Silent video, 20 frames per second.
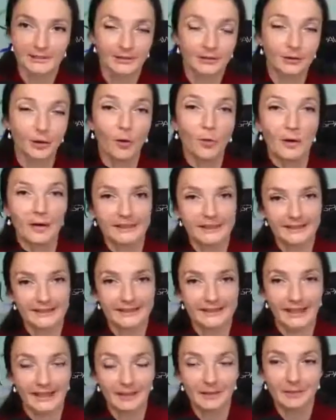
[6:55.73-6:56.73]
It's so much
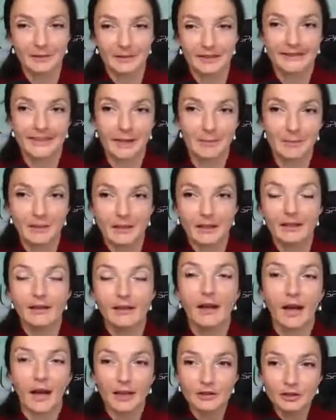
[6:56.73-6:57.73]
excitement is
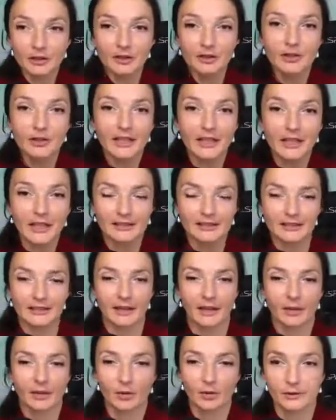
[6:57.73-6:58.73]
happening. Actually,
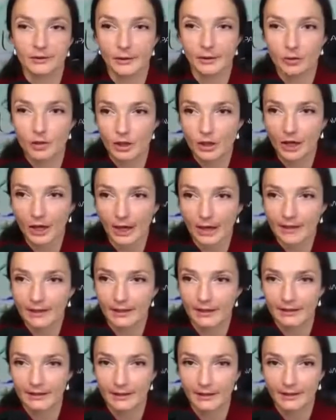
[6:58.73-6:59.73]
yesterday also
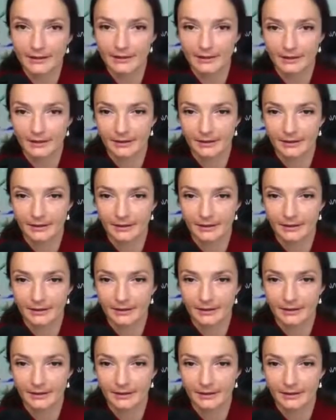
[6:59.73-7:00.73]
China landed on
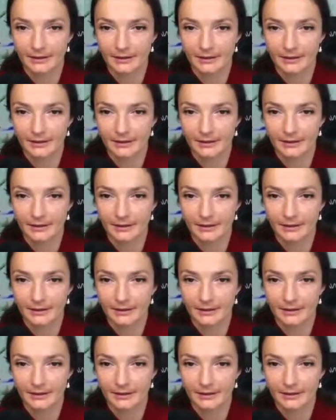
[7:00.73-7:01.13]
the moon